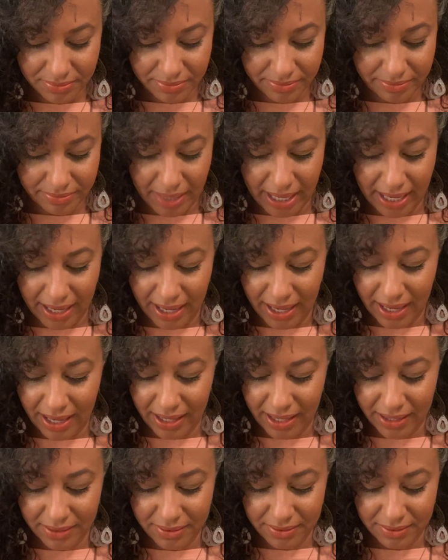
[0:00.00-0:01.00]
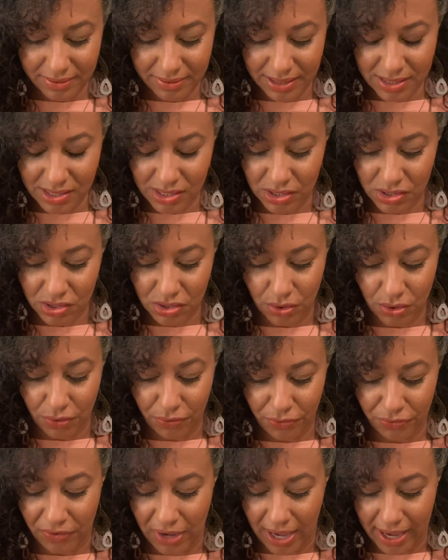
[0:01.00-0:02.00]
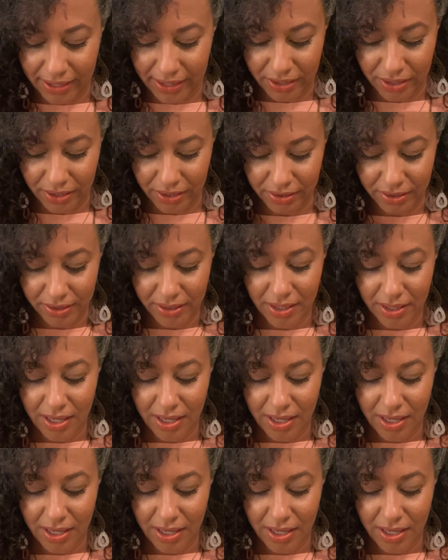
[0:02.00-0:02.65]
Man, this is so fire.